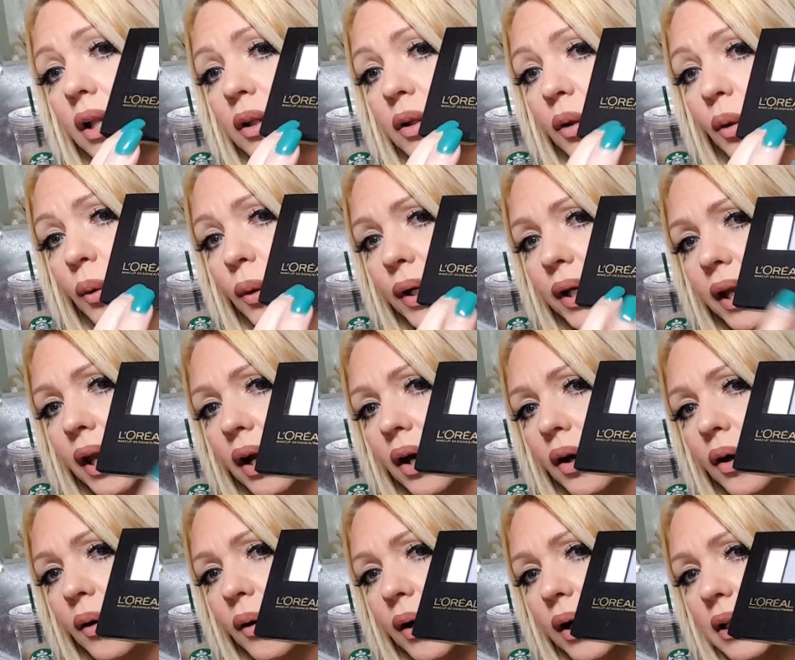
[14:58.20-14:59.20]

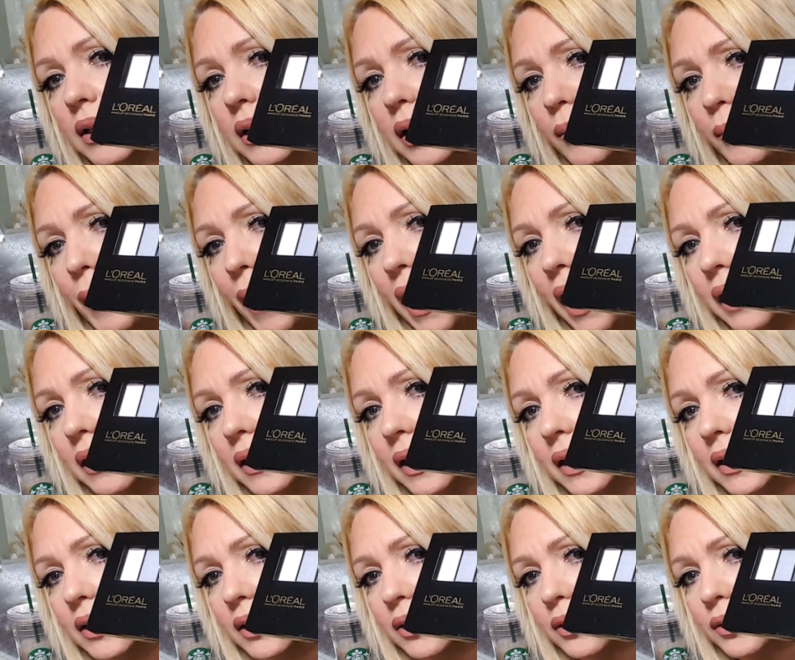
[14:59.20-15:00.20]
L'Oreal La
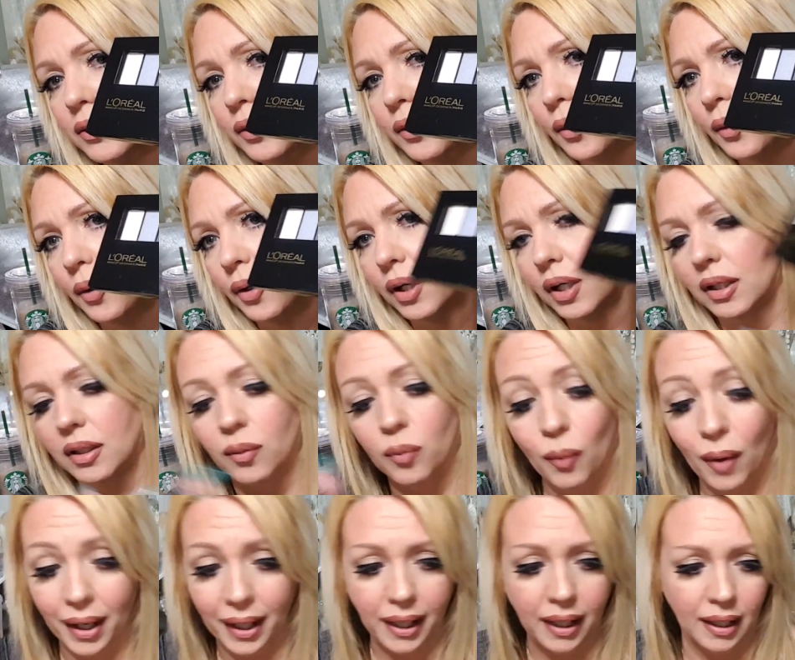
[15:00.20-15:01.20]
Palette Noir.
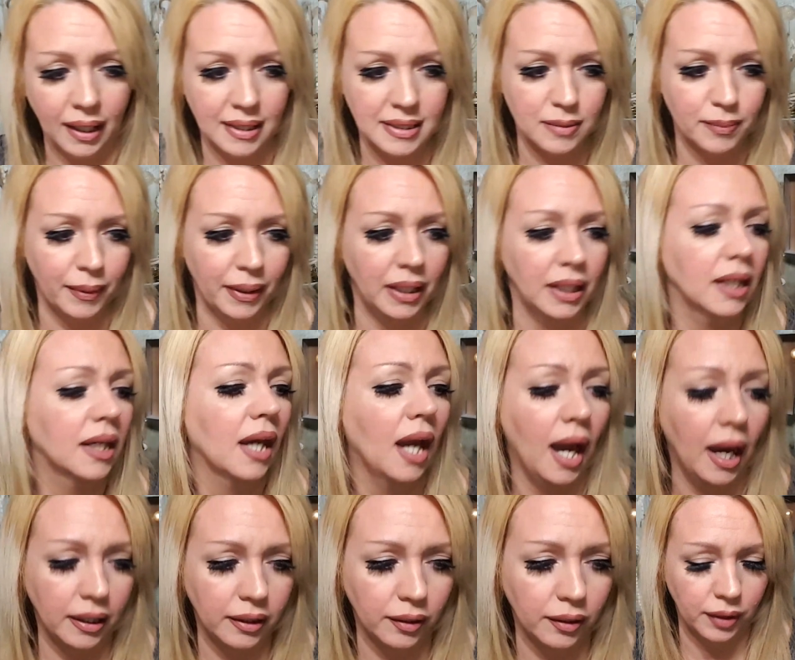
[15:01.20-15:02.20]
Why can't I speak?
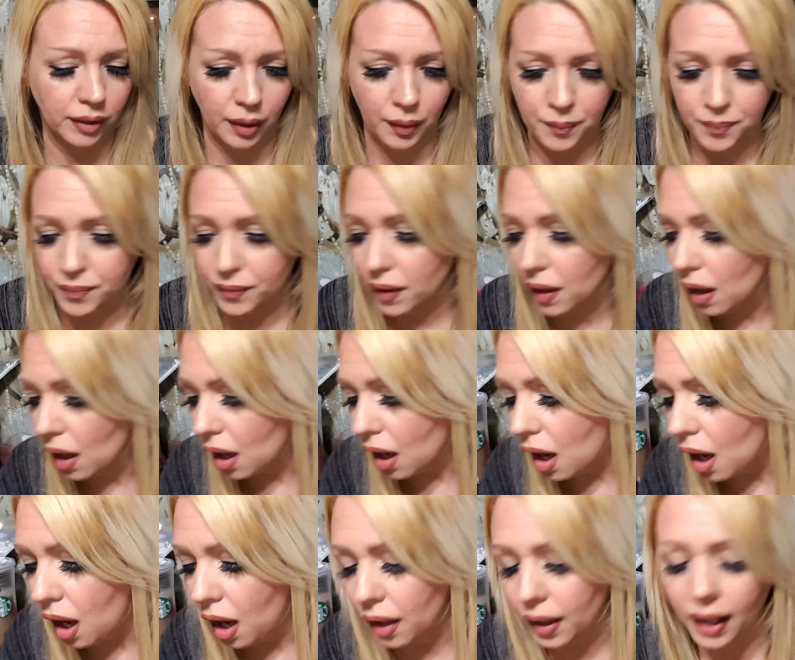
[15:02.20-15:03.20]
I know.
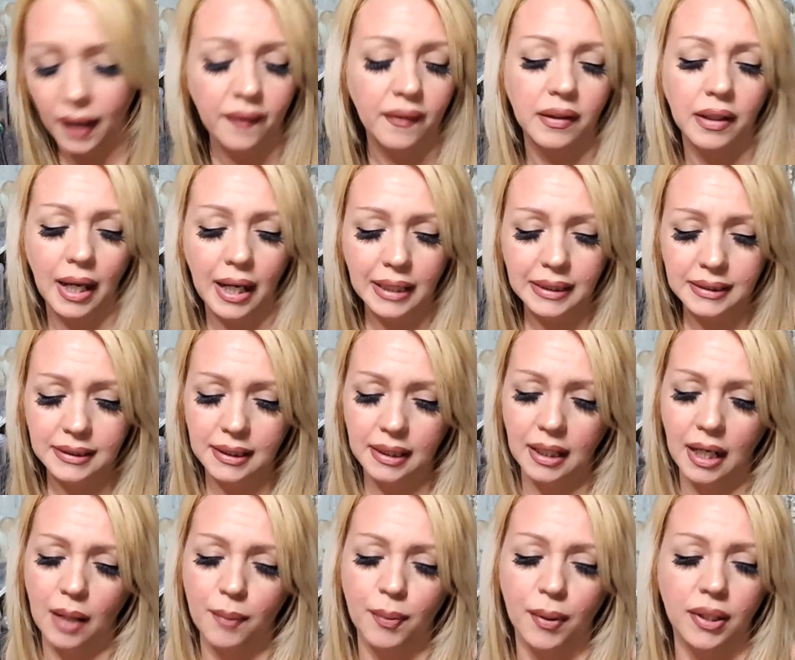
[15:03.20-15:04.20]
Okay, the last thing
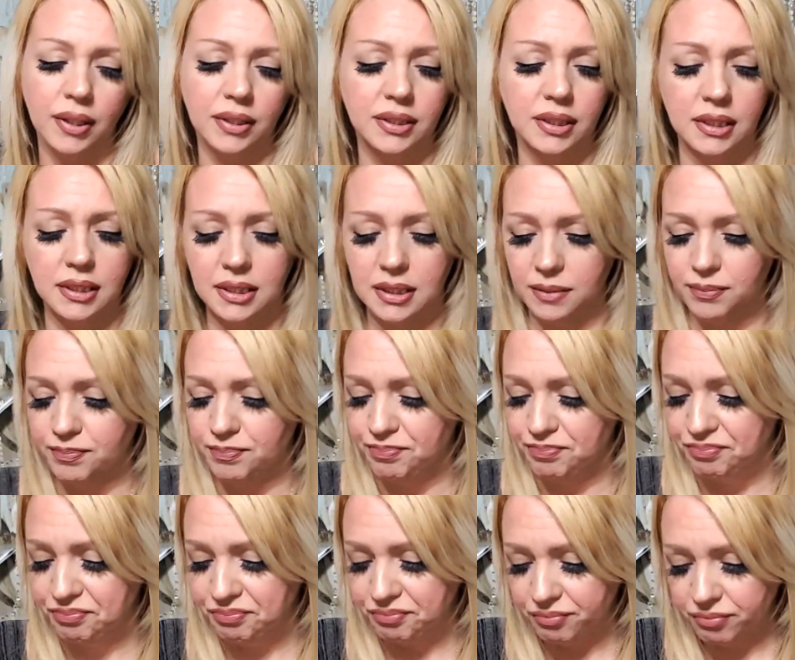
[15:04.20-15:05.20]
I purchased
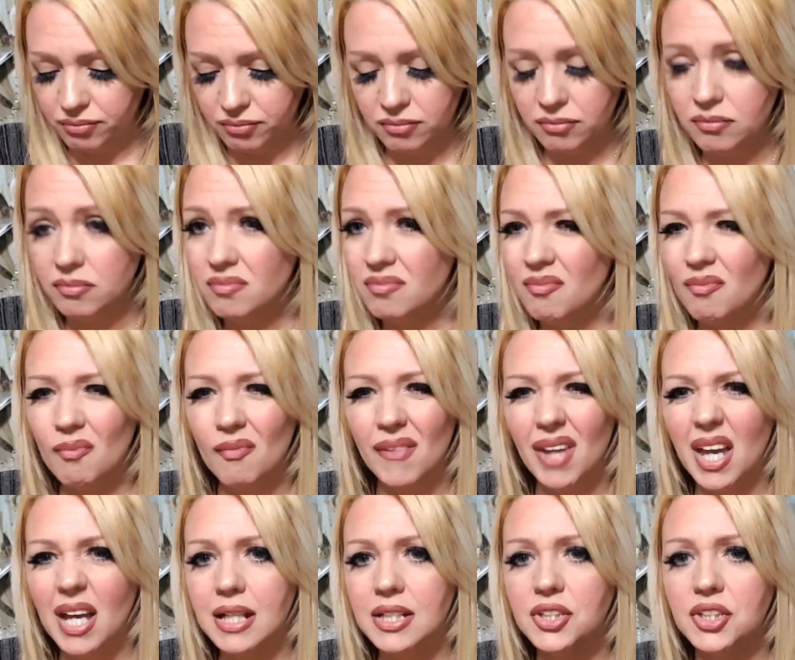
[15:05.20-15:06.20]

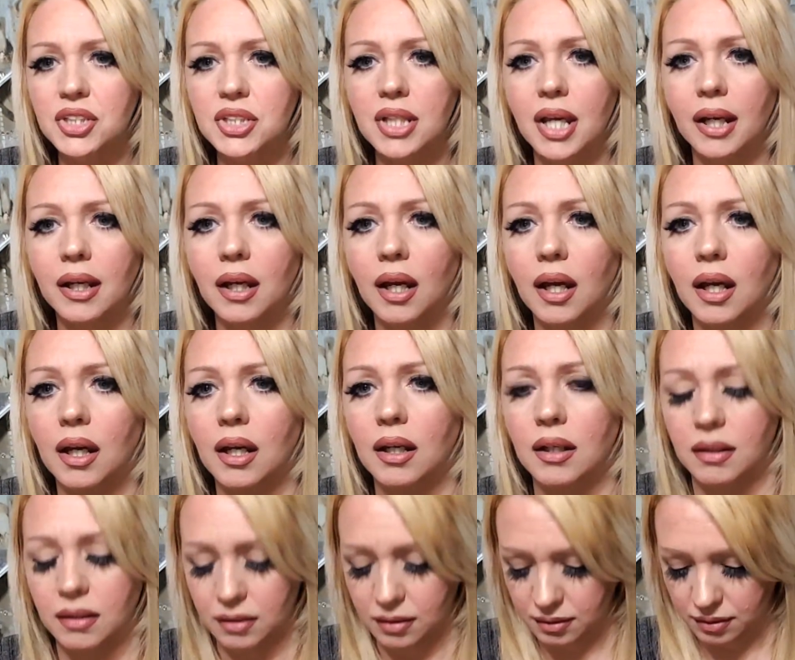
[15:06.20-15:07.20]
is just like
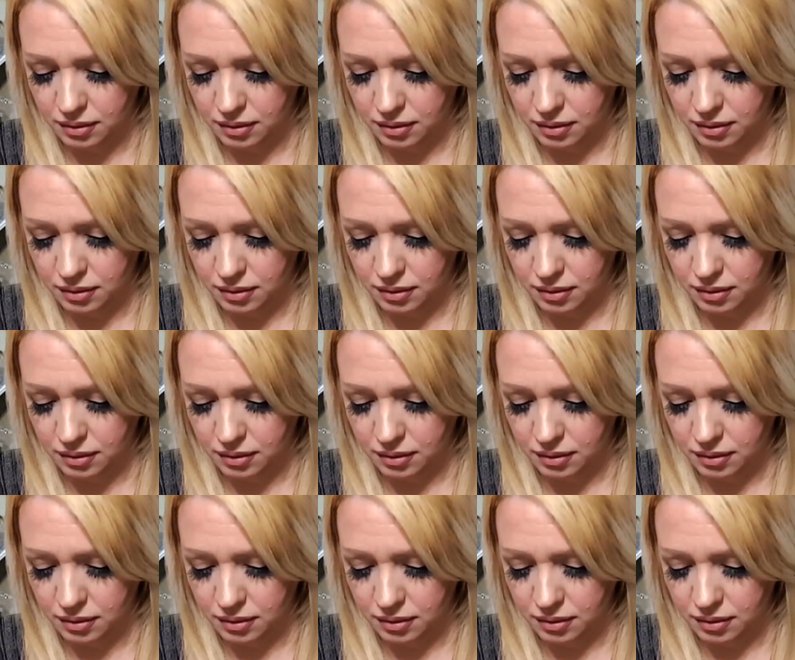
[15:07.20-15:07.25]
a,